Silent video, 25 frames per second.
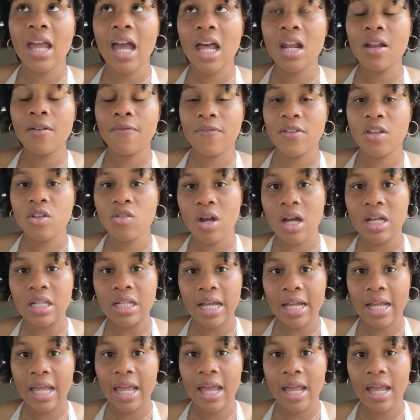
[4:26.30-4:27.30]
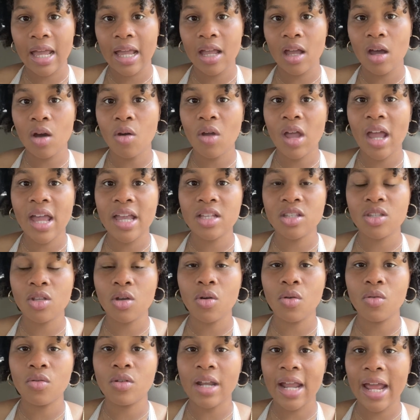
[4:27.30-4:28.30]
of figure out like, hey, okay,
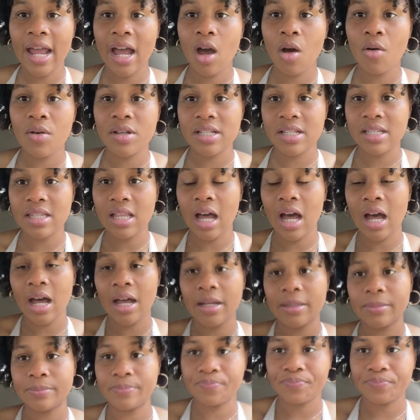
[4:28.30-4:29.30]
so now it's not,